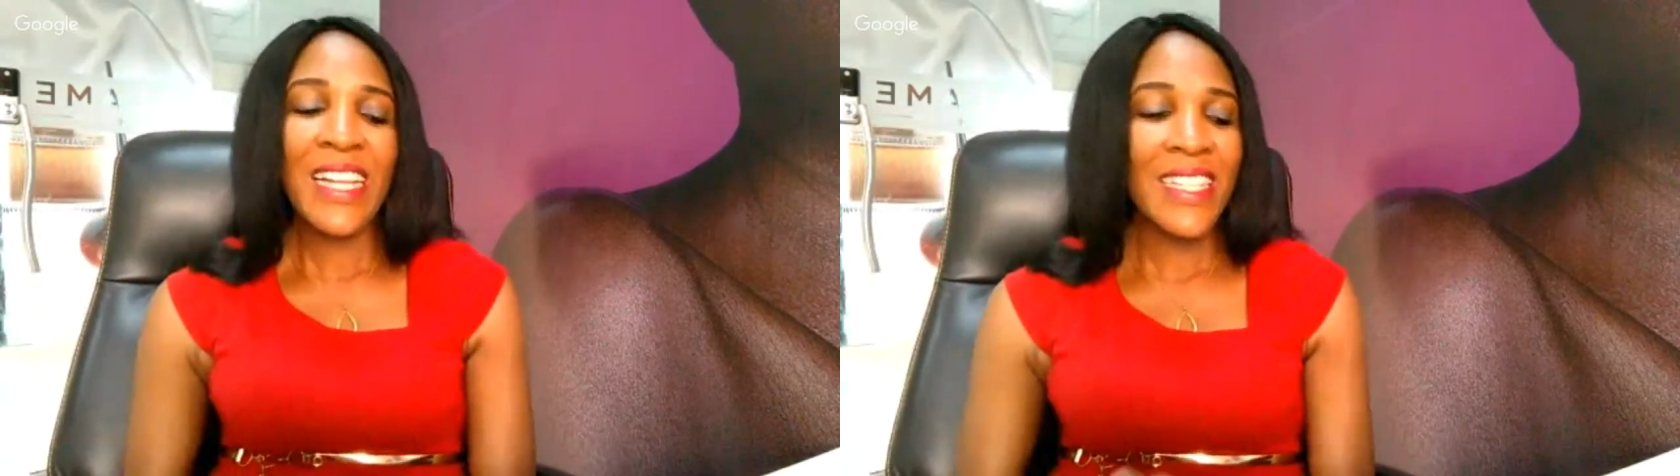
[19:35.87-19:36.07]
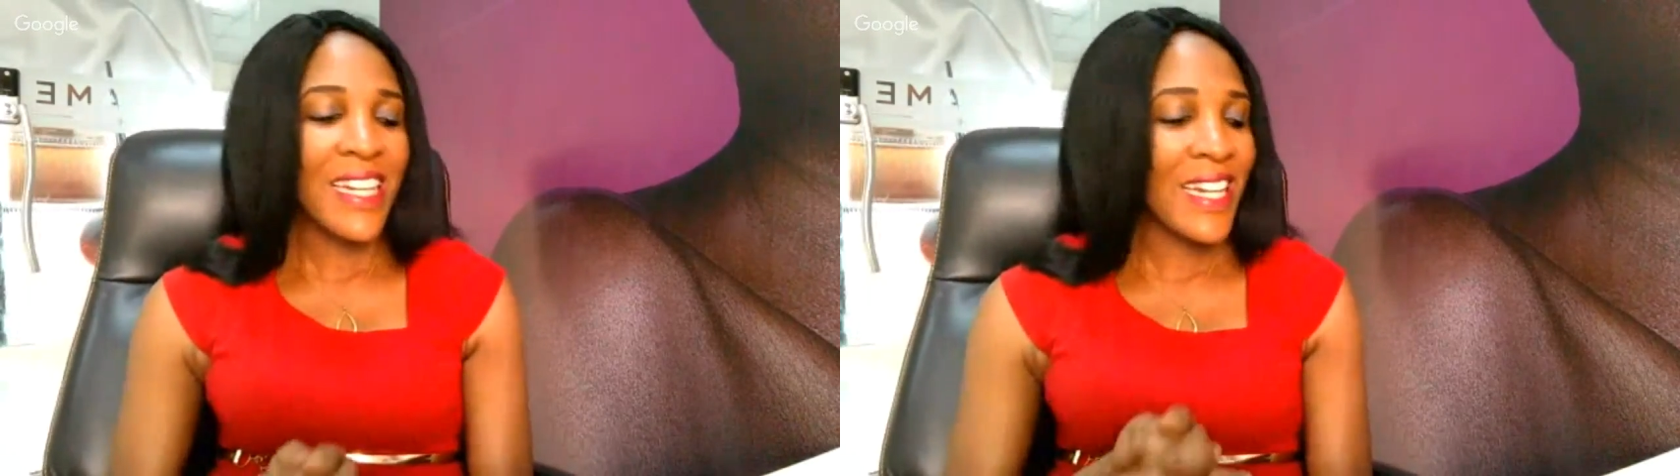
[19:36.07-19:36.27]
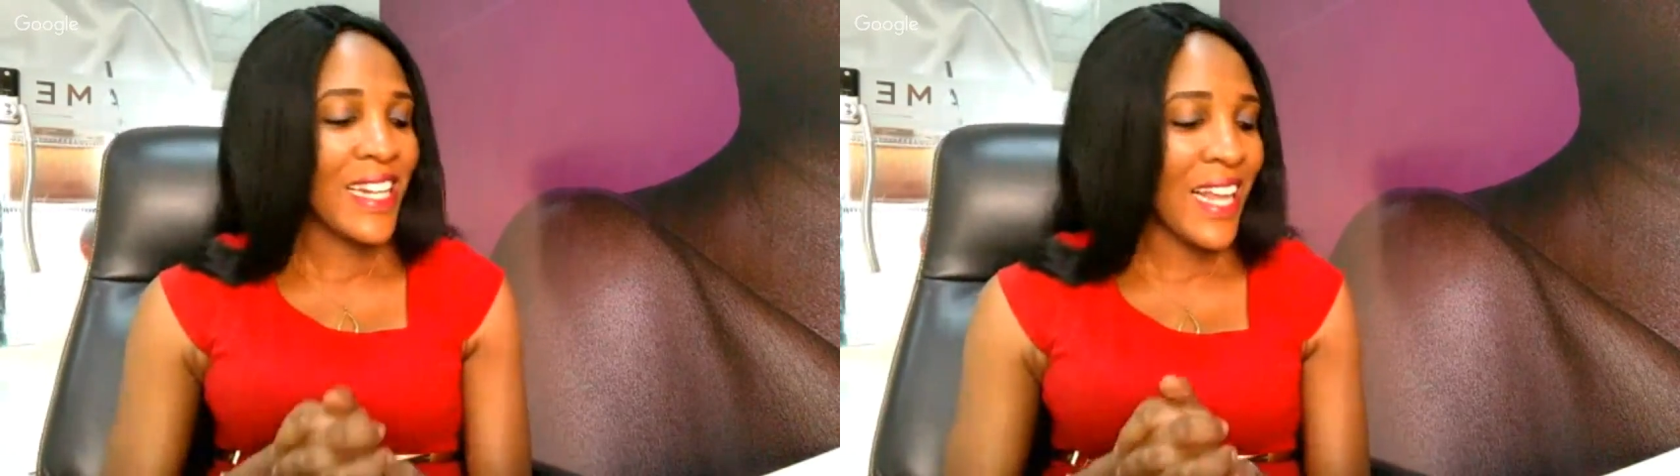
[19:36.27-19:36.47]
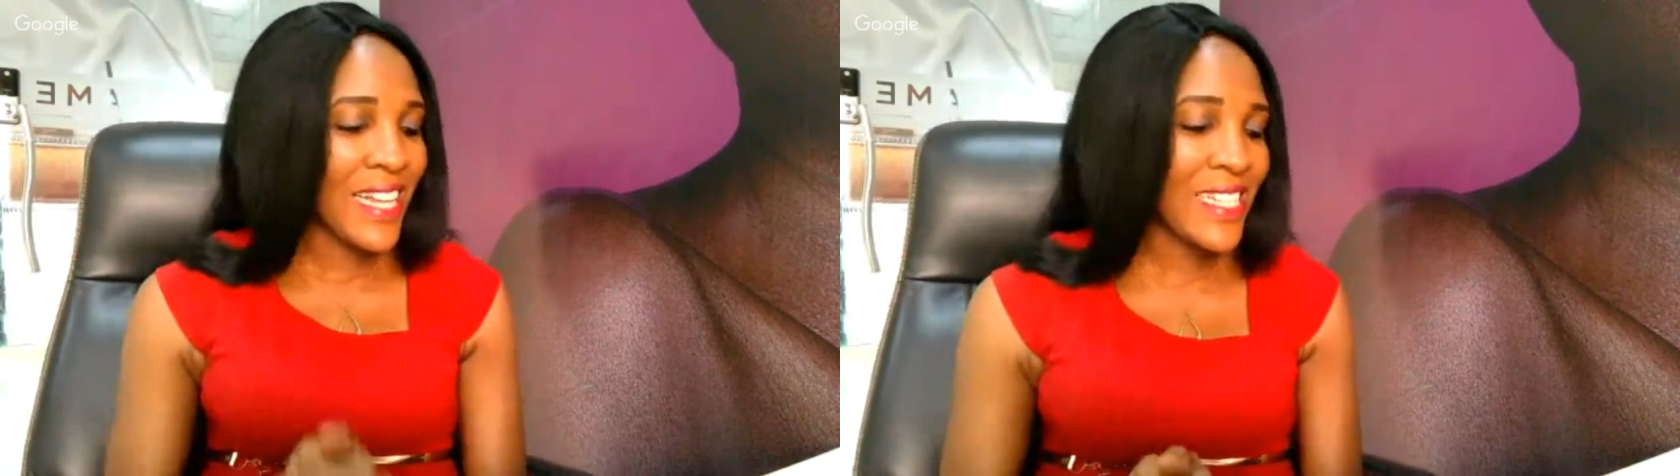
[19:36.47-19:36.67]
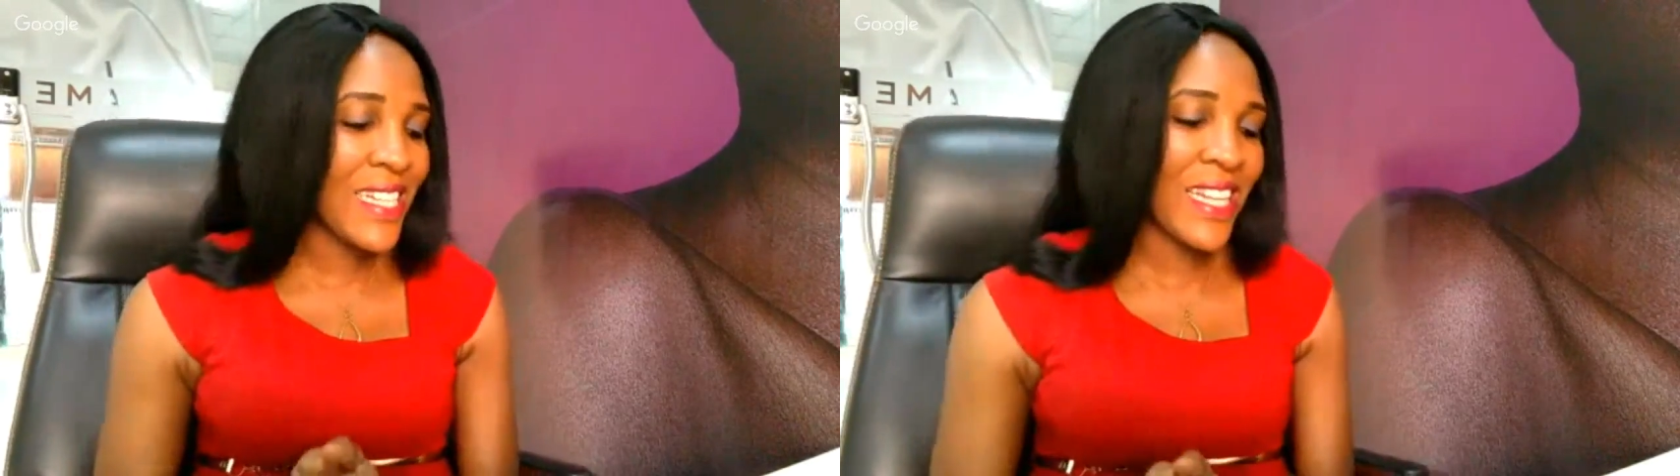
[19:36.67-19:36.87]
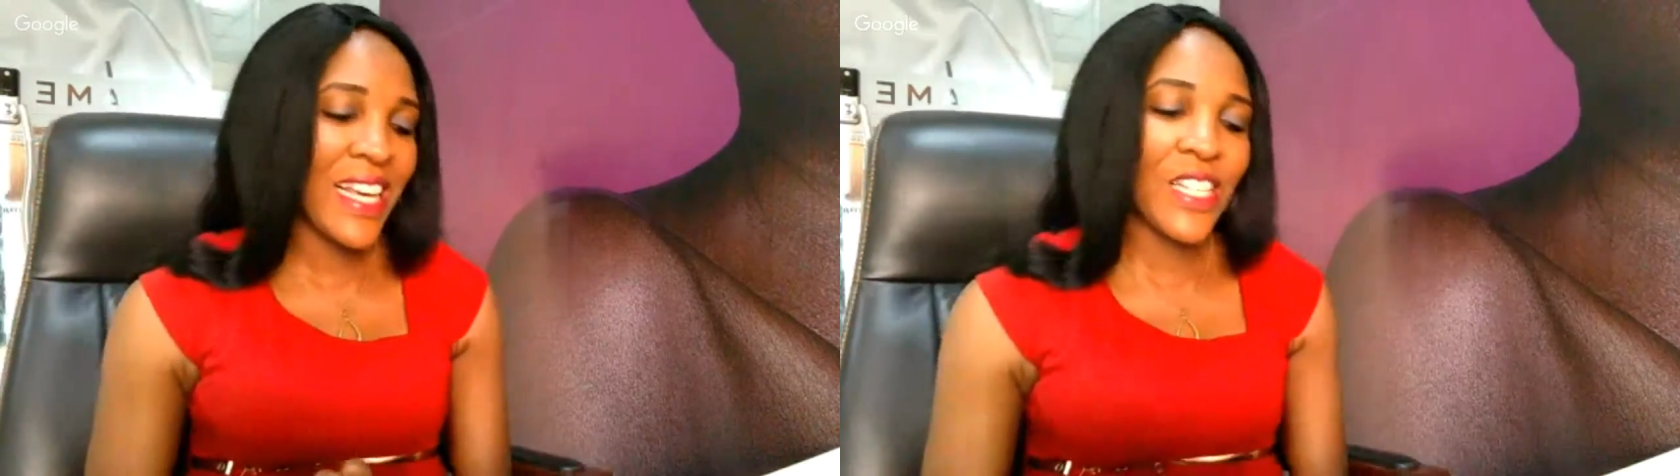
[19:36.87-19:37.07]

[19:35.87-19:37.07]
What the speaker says: And lastly,